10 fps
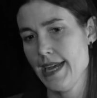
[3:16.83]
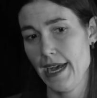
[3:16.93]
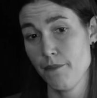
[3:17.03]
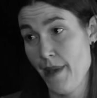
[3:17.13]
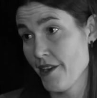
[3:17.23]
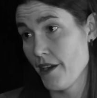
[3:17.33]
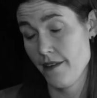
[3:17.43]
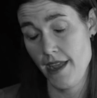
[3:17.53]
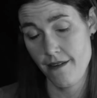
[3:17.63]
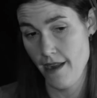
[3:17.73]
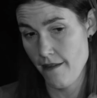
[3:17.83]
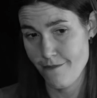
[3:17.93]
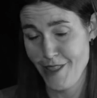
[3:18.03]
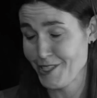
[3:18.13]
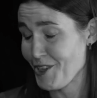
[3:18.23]
uh, better, and, mm-hmm.
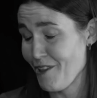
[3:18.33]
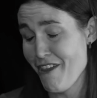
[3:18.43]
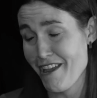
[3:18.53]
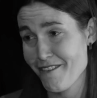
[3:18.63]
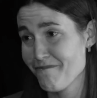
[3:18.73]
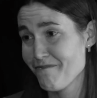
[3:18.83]
and that's a good thing.